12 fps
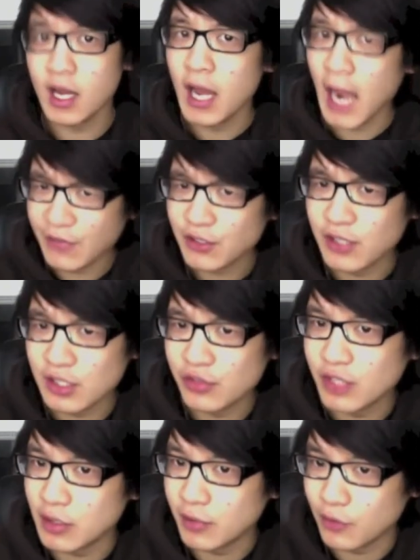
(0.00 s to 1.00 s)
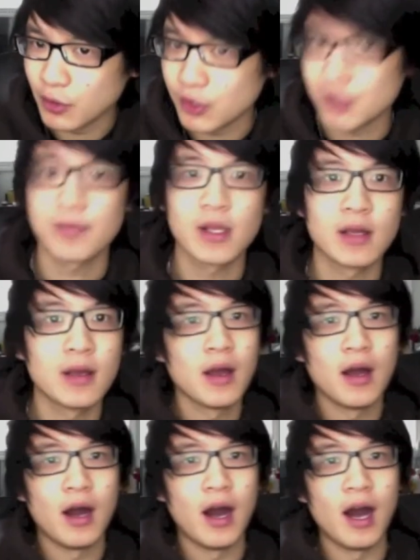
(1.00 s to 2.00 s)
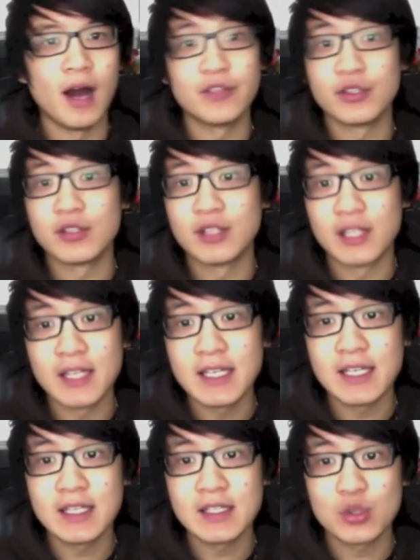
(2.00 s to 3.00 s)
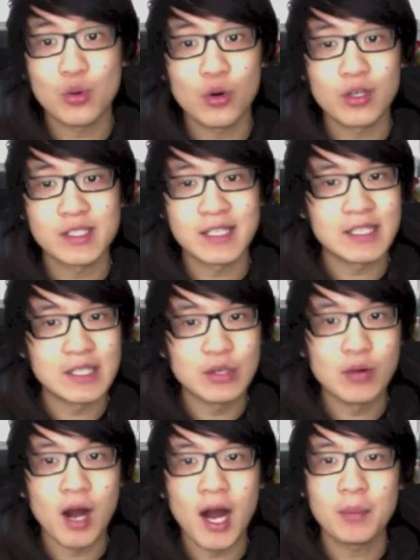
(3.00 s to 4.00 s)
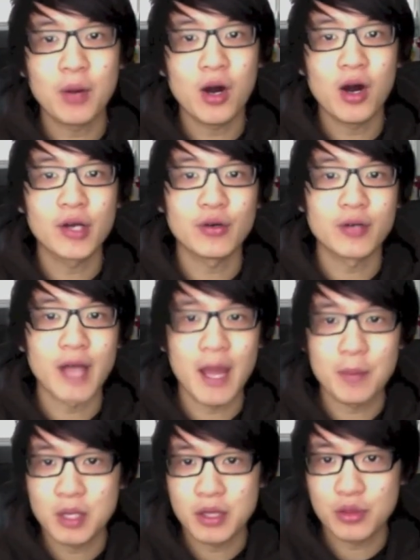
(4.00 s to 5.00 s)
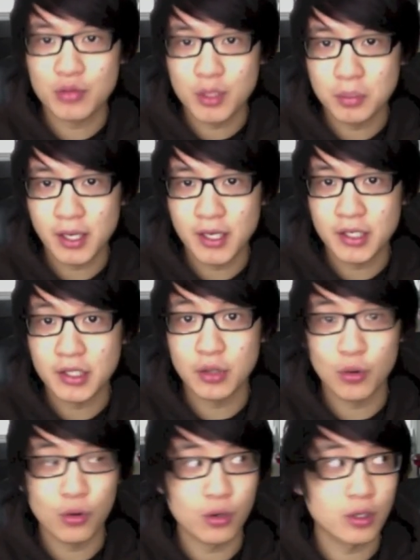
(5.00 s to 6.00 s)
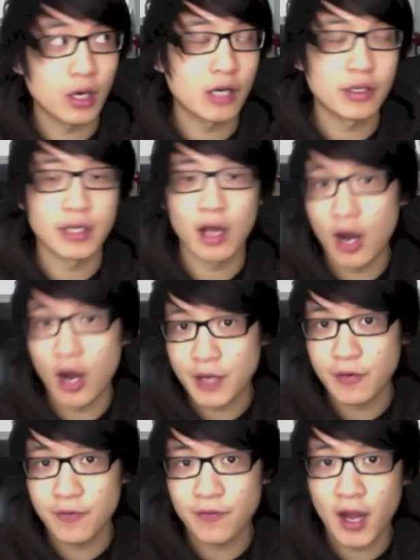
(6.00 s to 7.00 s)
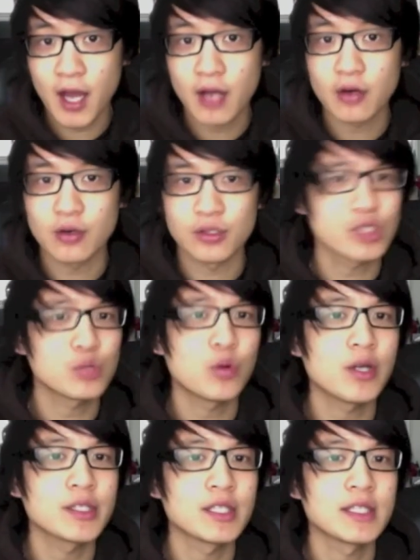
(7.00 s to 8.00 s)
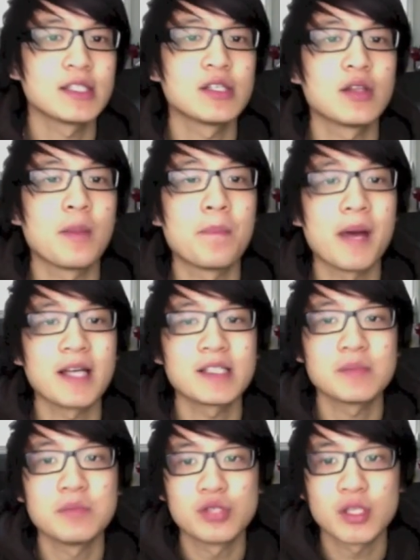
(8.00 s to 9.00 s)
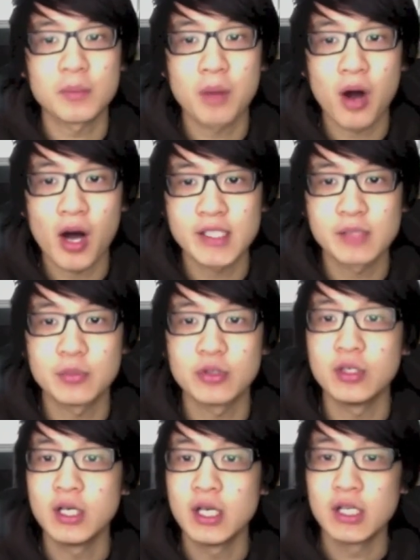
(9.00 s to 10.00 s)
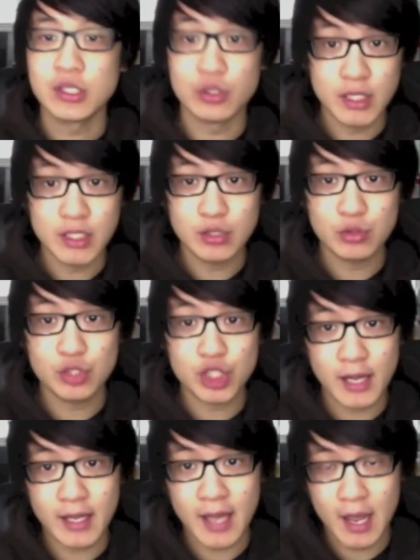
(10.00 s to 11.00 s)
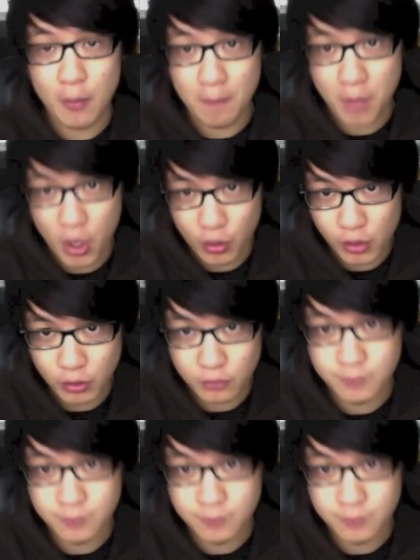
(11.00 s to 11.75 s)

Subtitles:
After this video, of course. If you're gleaning towards a new iPod or MP3 player, or are an audiophile, or just want to listen to the best music possible, you need to check out Pono.